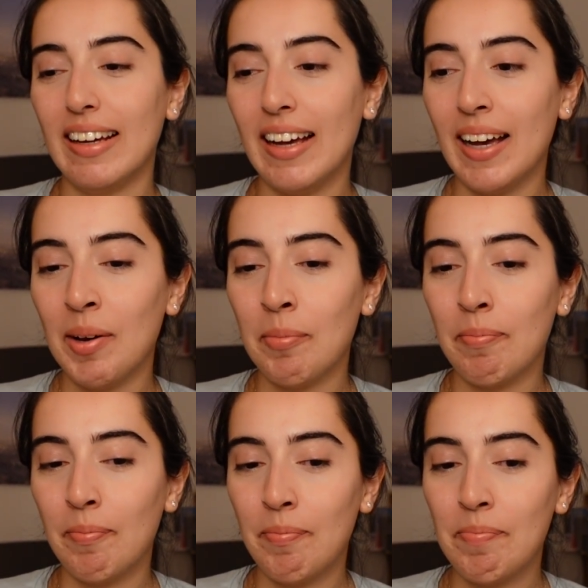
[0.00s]

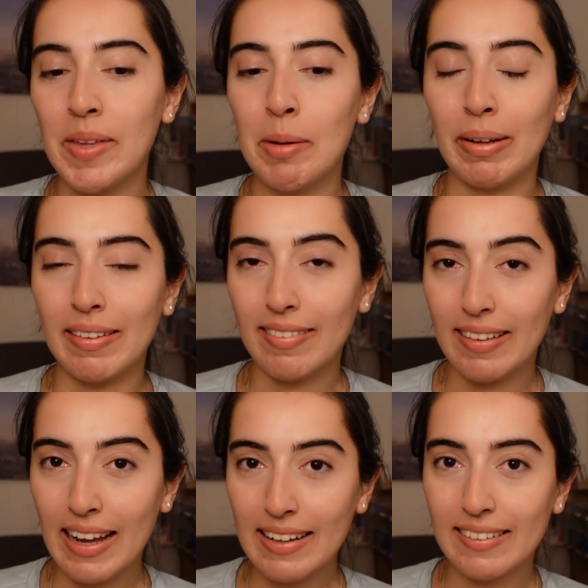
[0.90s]
But
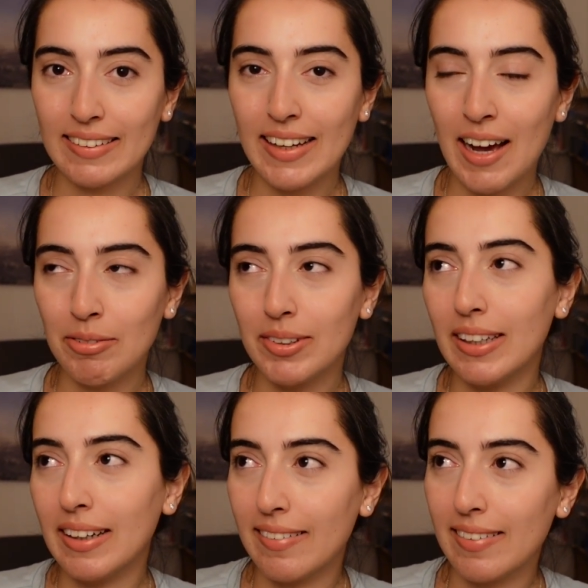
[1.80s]
sadly, after
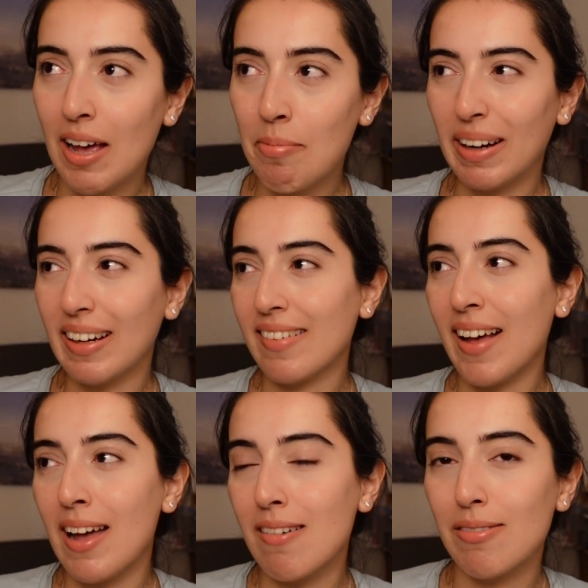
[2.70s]
the exam, I guess
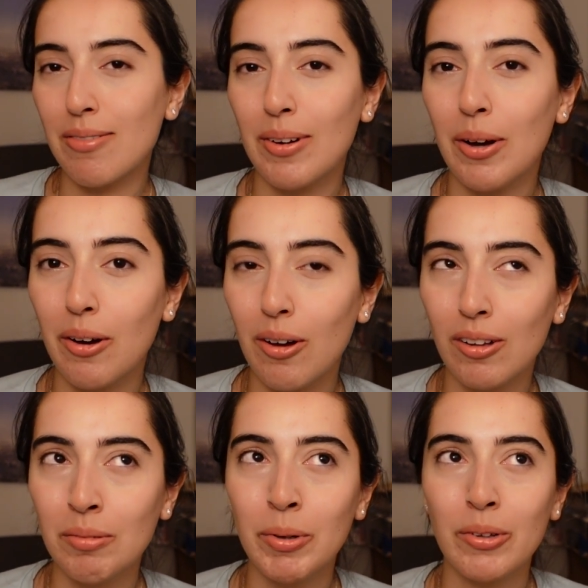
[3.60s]
I've
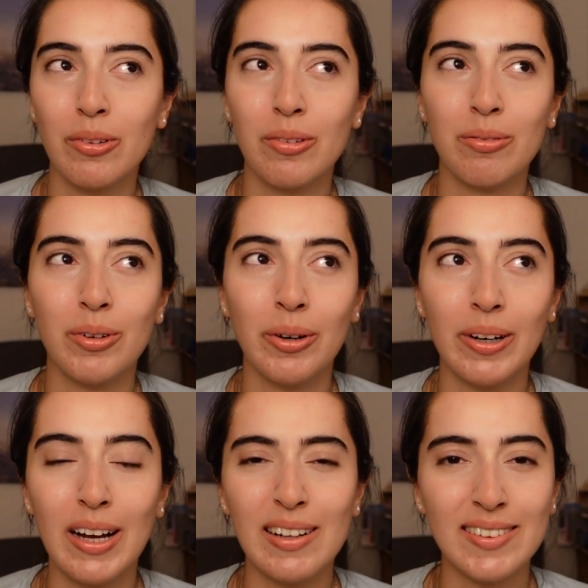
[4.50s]
almost
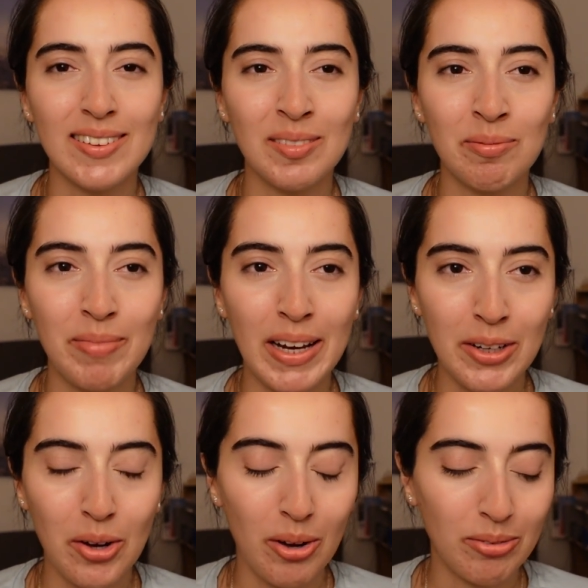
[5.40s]
forgotten
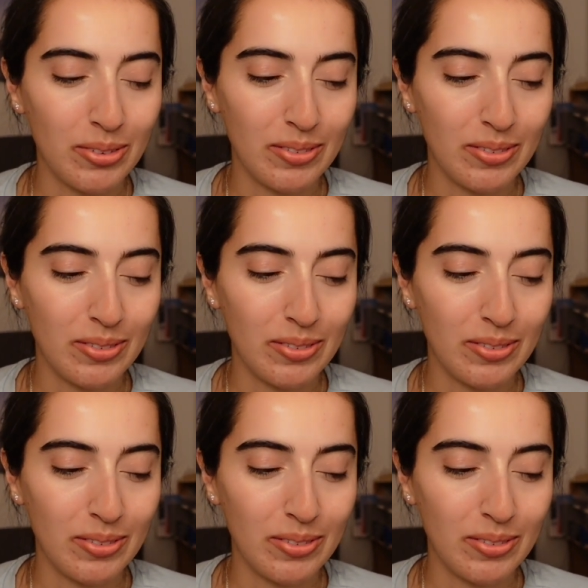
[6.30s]
many of